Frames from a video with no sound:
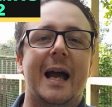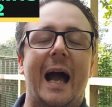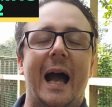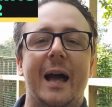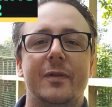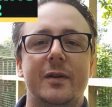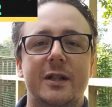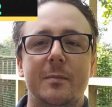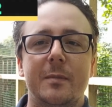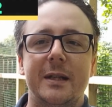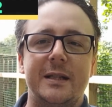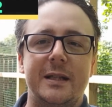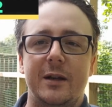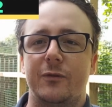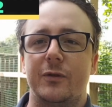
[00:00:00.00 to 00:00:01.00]
and some of the
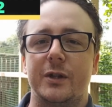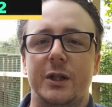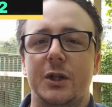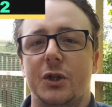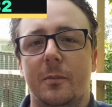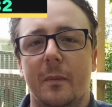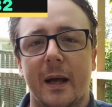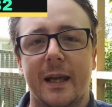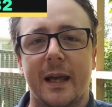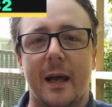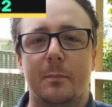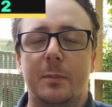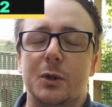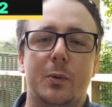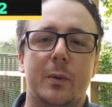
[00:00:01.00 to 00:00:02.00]
differences you might
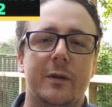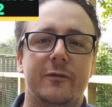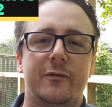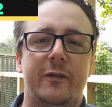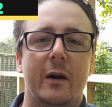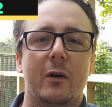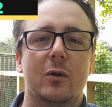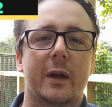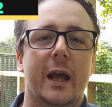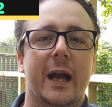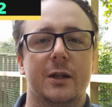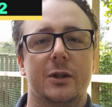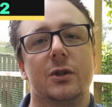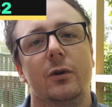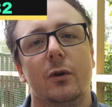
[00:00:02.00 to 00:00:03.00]
get between feral
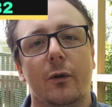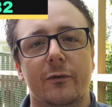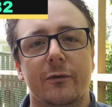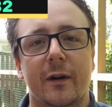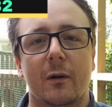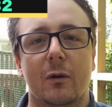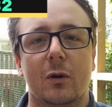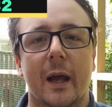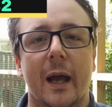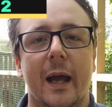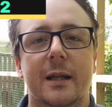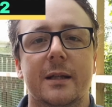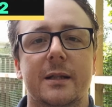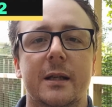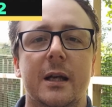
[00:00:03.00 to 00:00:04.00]
cats and non-feral
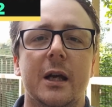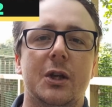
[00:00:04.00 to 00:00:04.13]
cats,